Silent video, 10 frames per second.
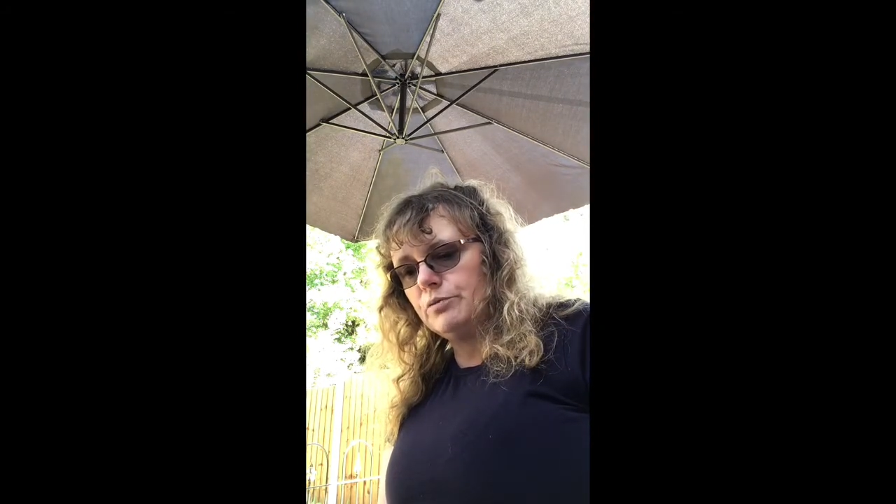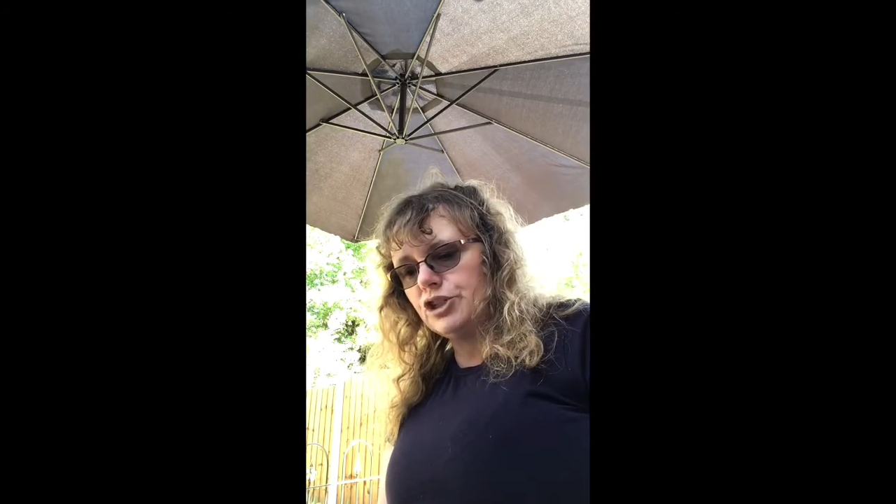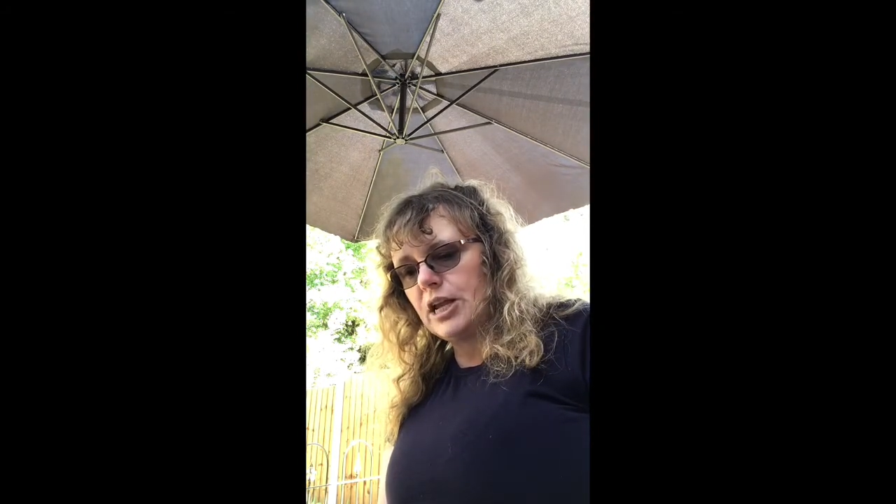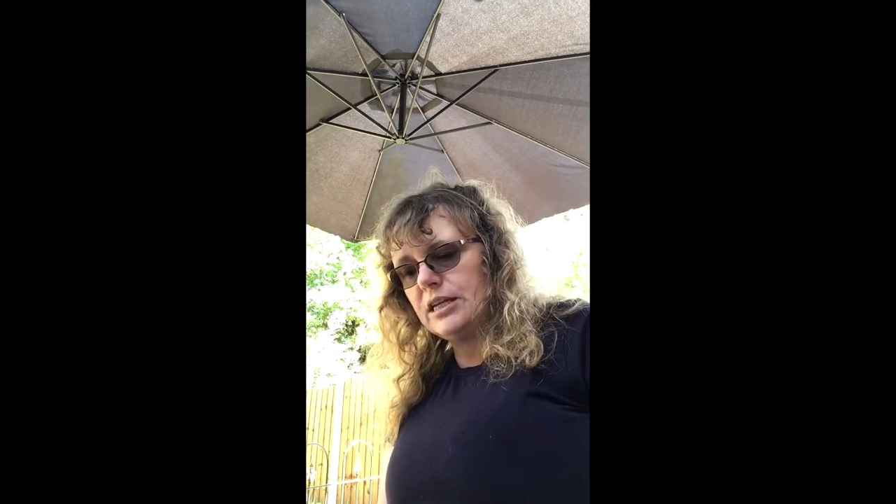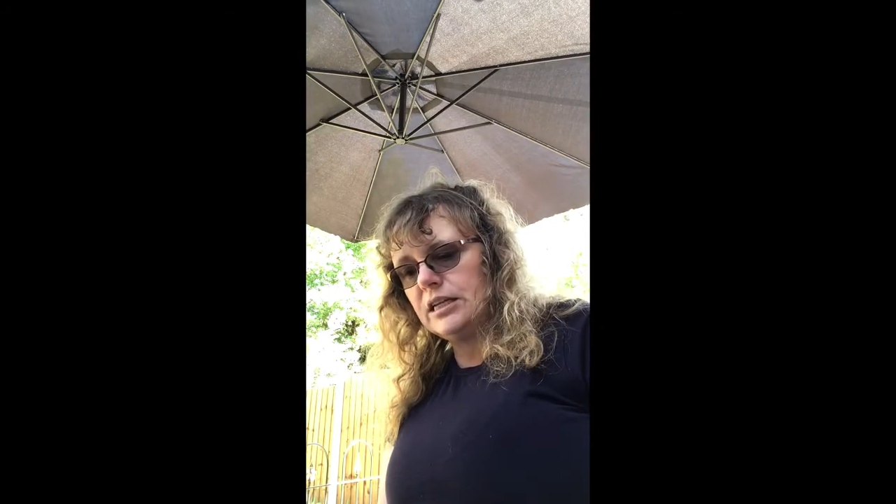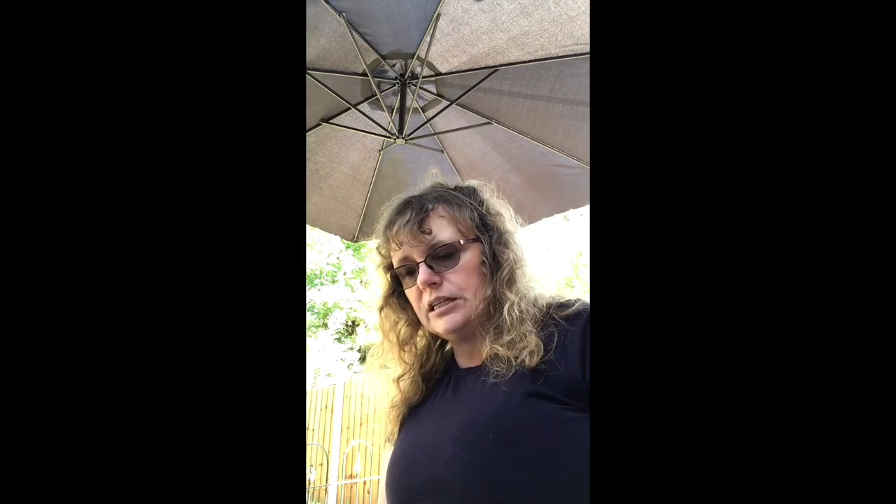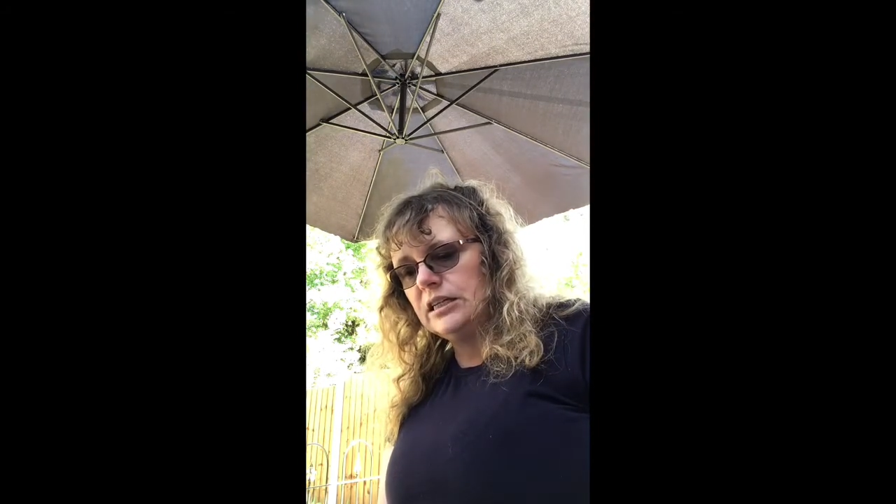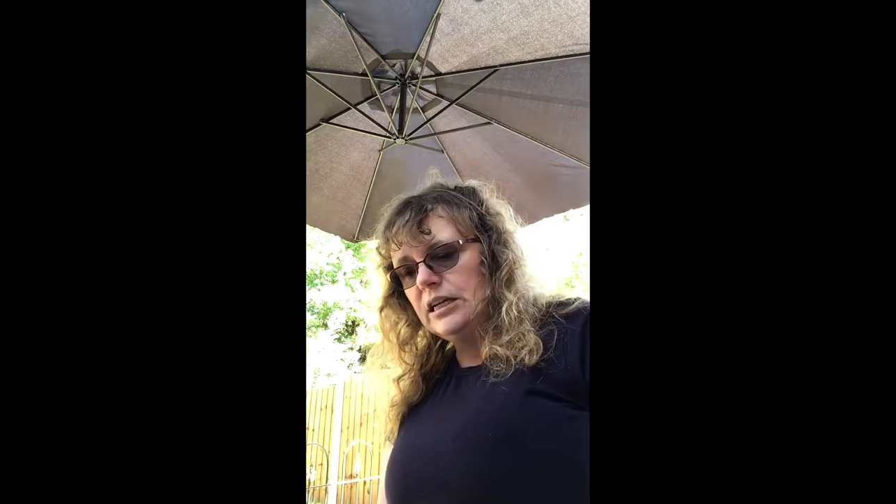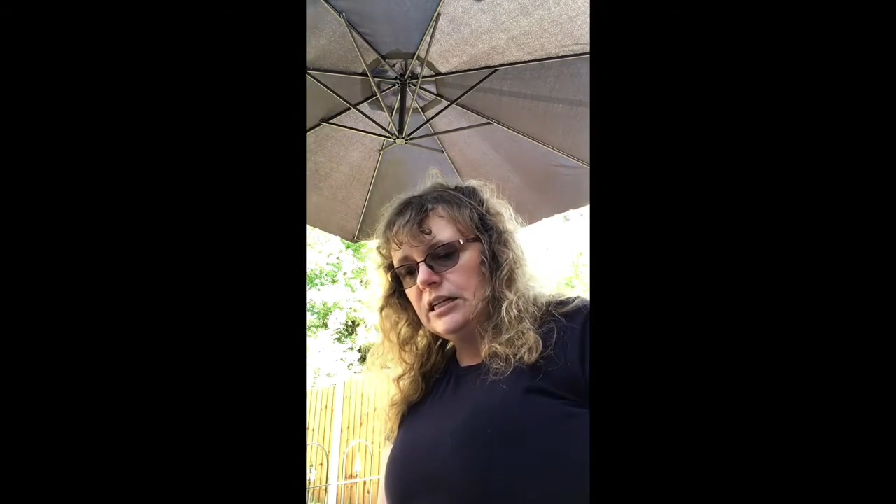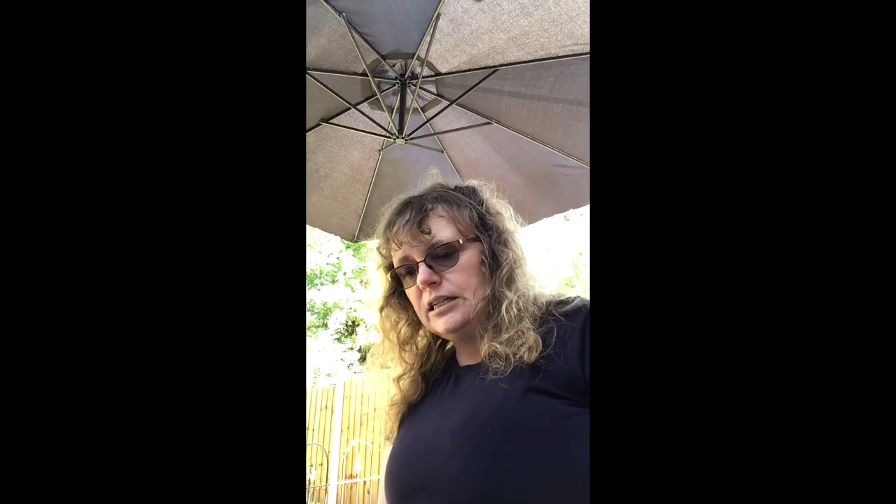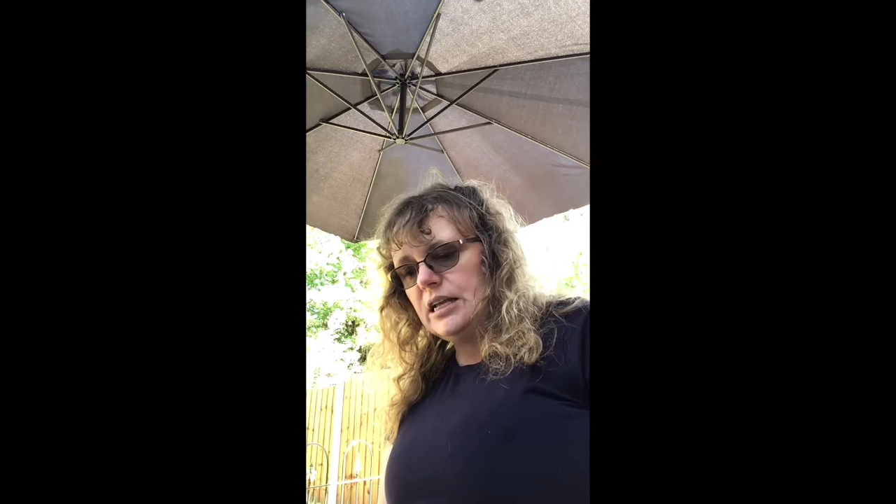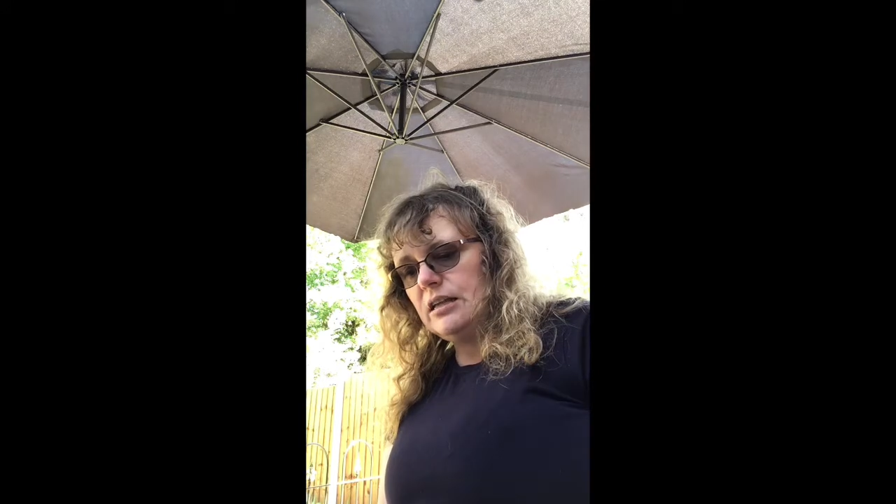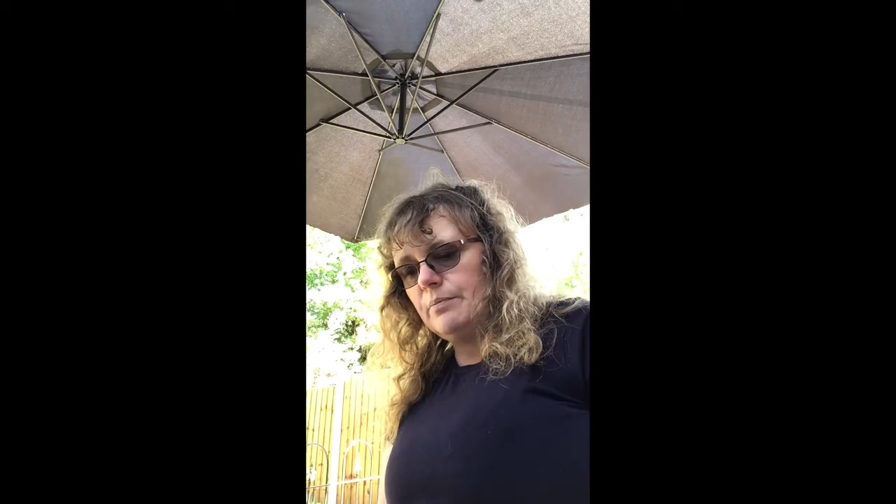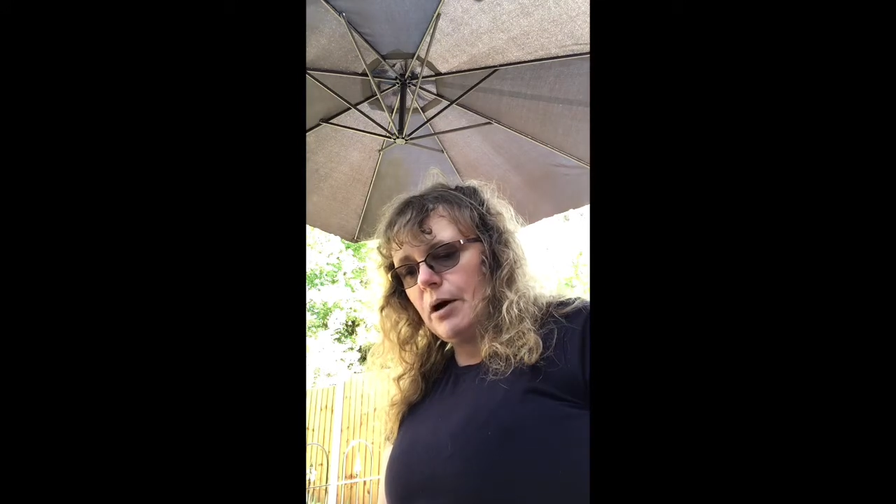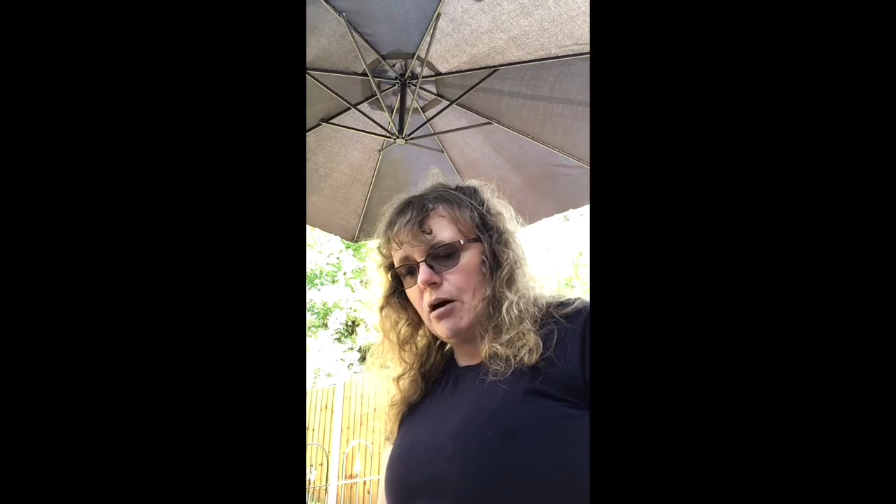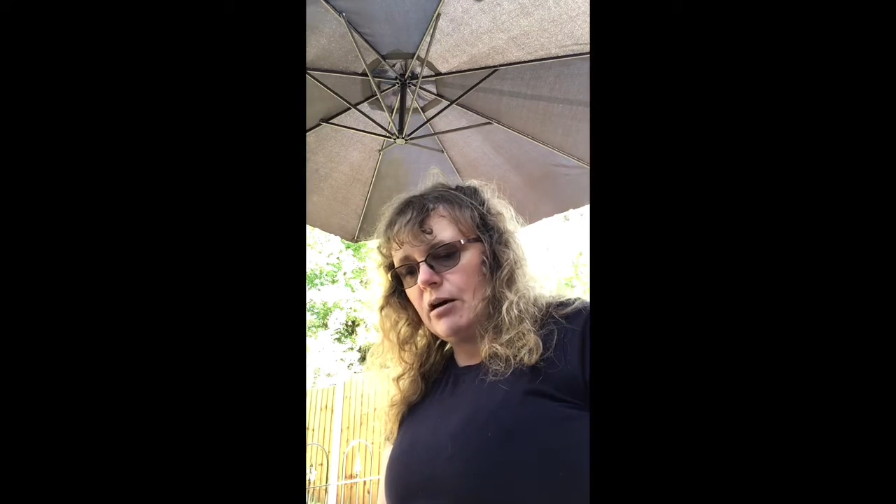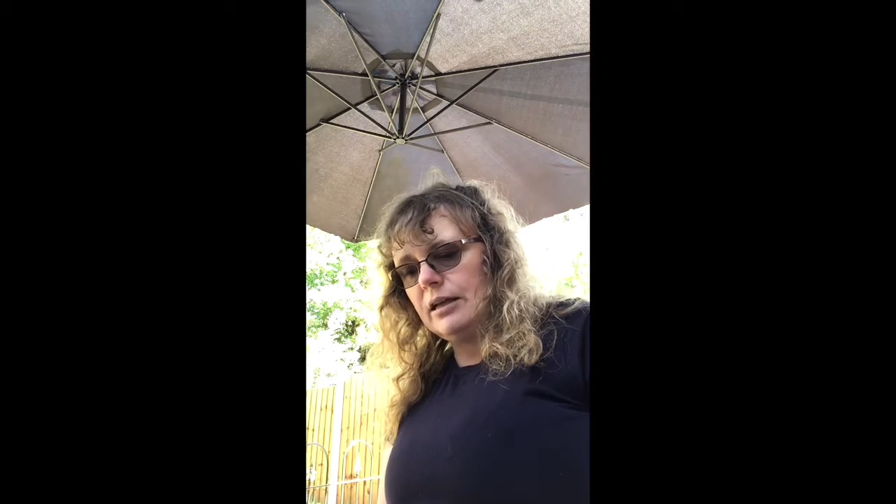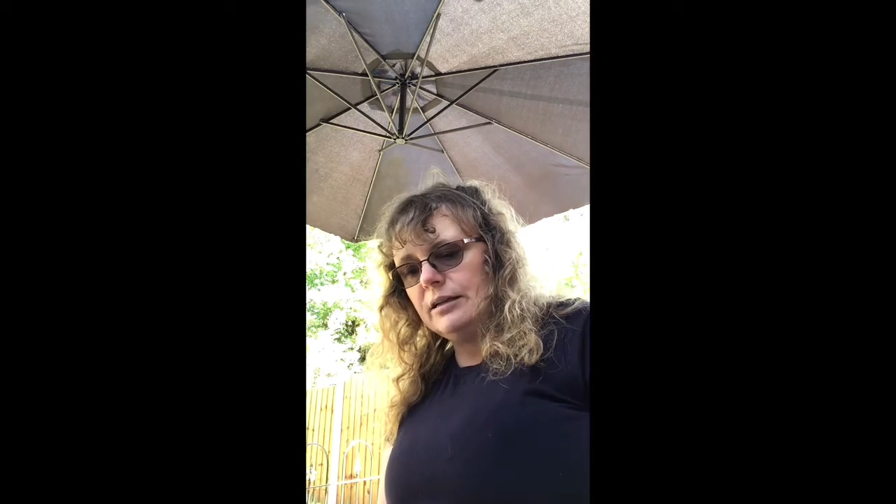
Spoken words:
shaking nearby,